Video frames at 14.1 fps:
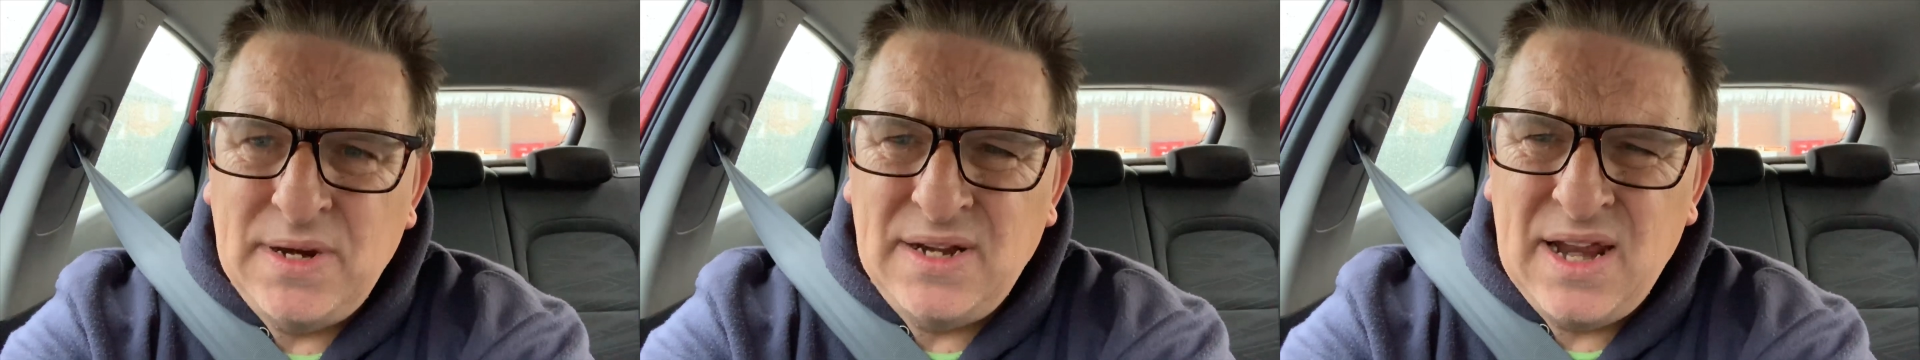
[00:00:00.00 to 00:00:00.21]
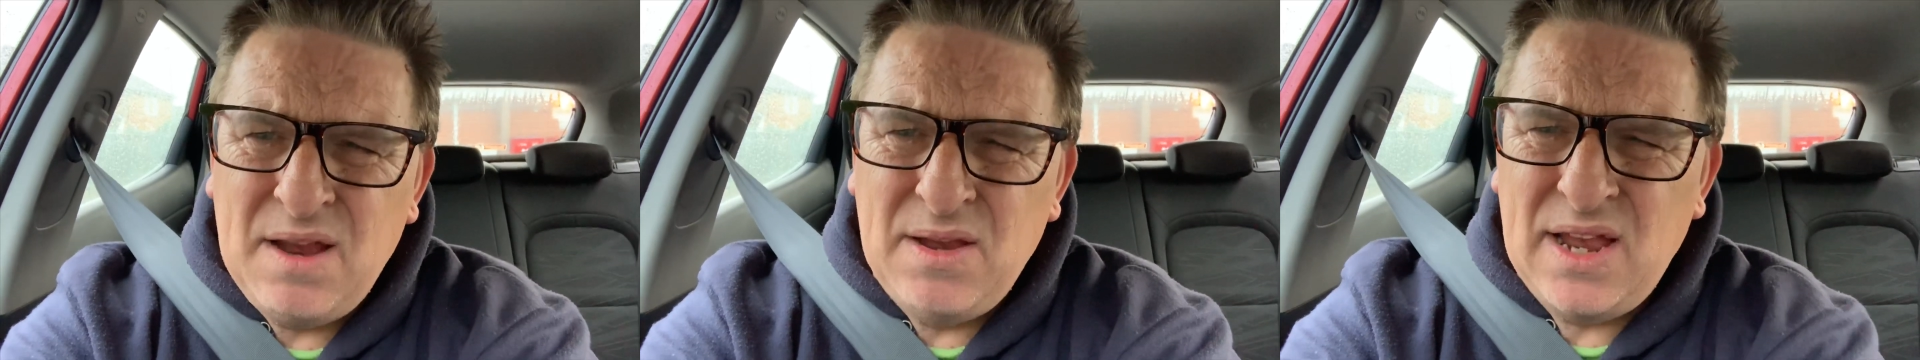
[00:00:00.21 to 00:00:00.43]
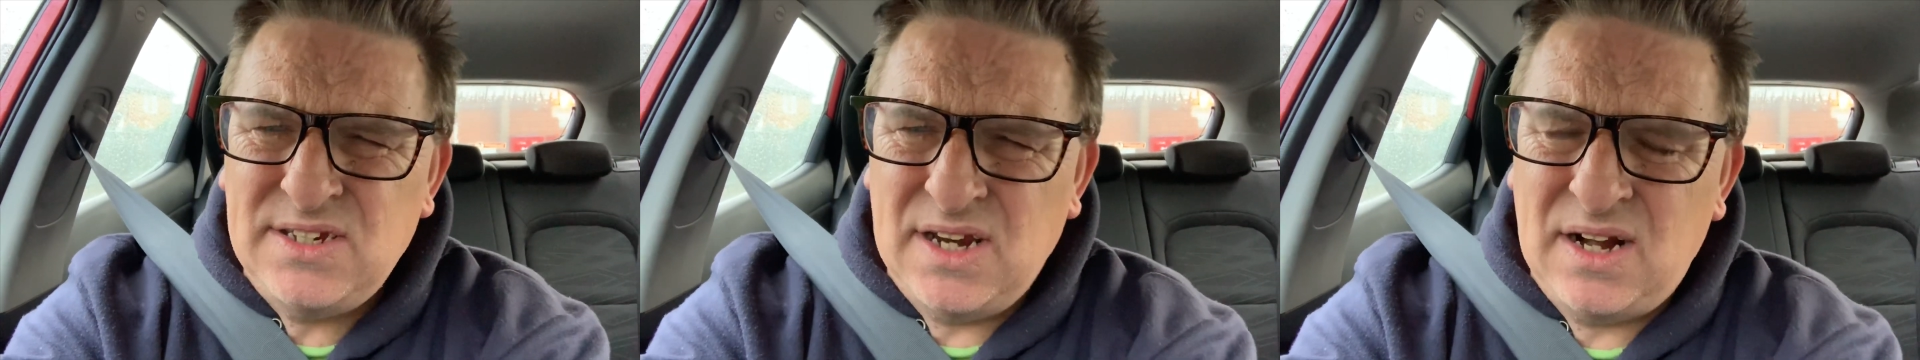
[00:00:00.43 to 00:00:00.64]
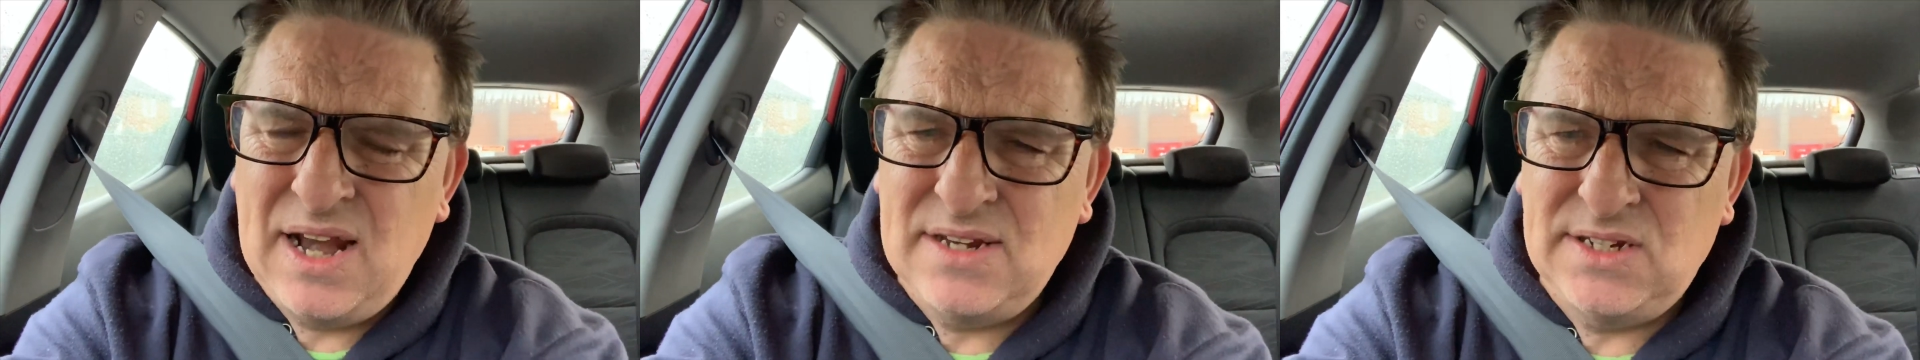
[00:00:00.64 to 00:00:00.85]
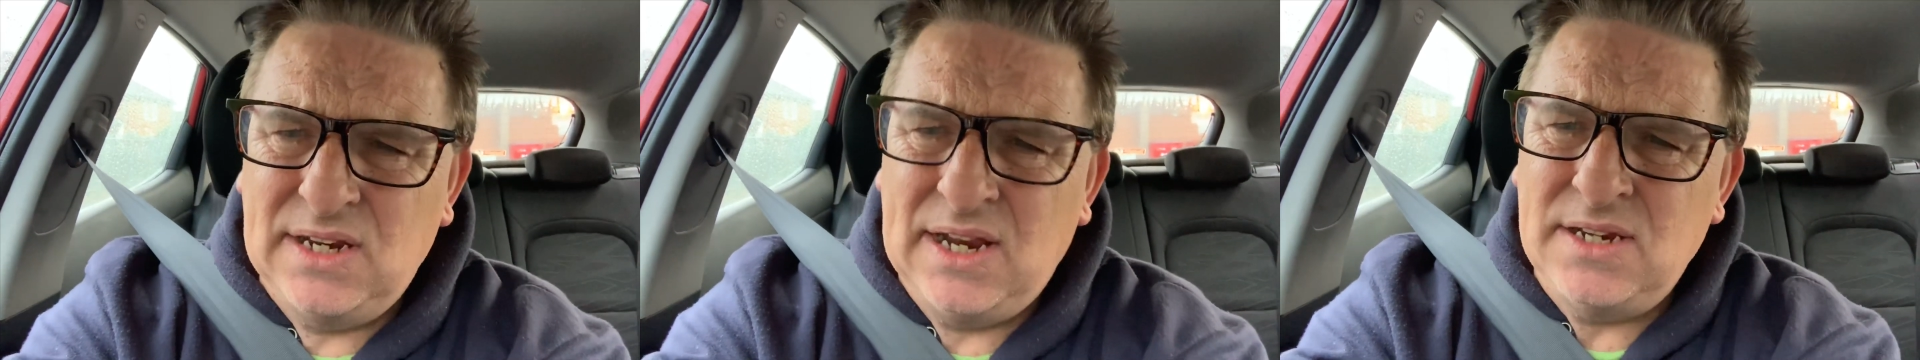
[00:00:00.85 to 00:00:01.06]
I mean, that's a
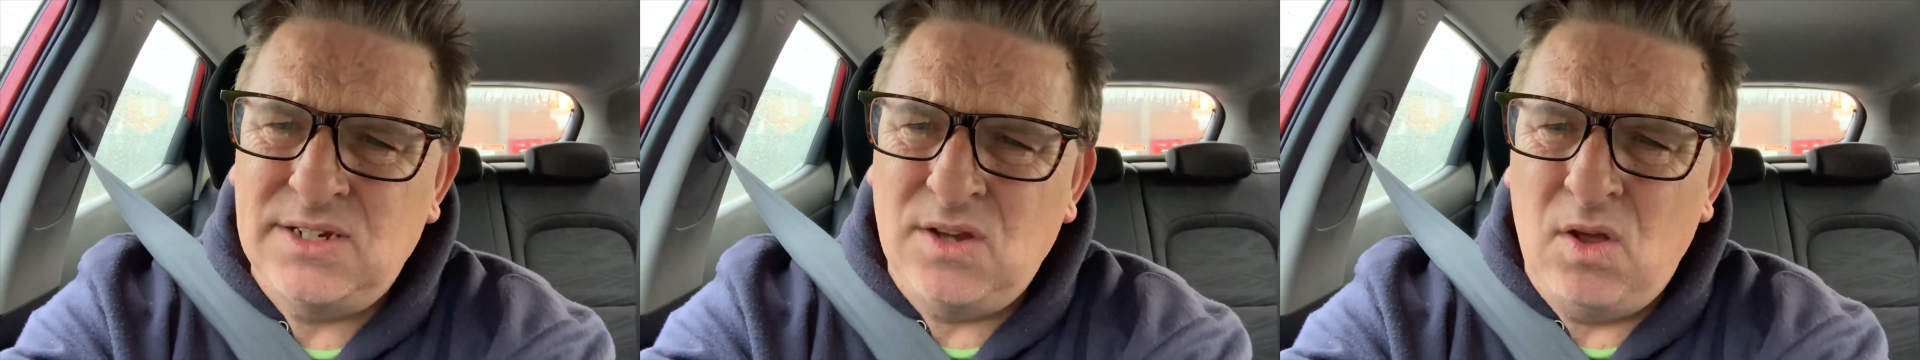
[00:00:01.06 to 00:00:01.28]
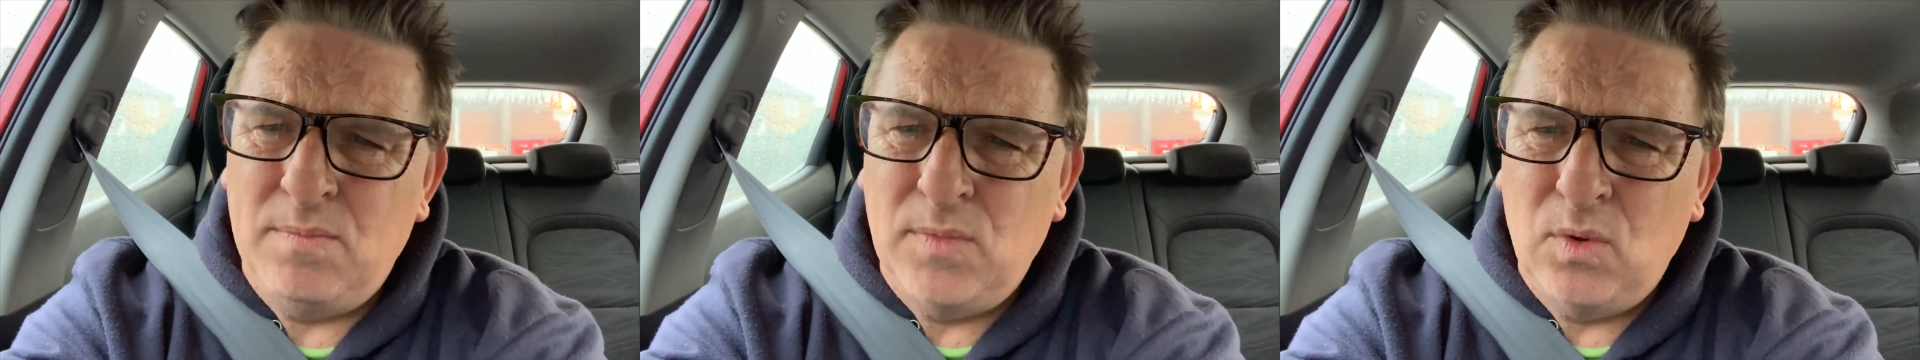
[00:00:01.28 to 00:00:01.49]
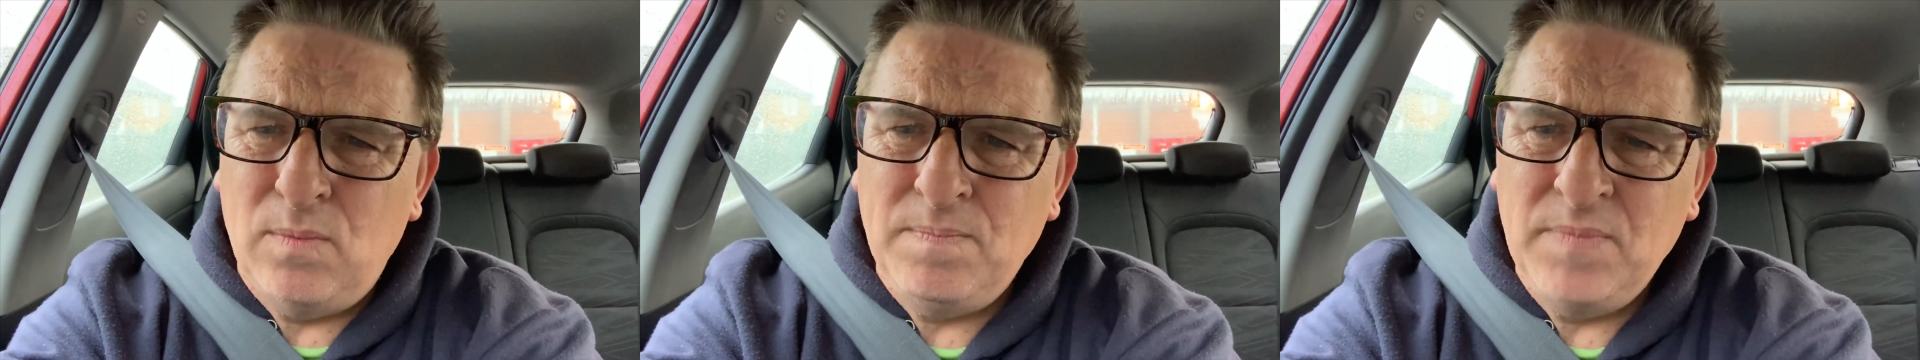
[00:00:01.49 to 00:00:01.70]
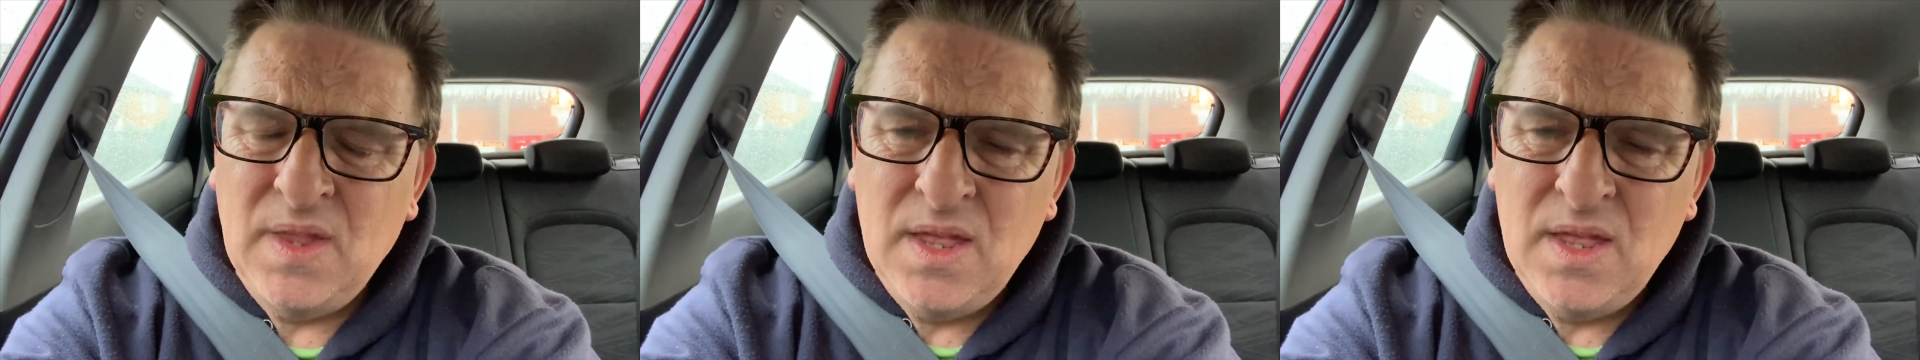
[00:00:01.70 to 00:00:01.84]
classic example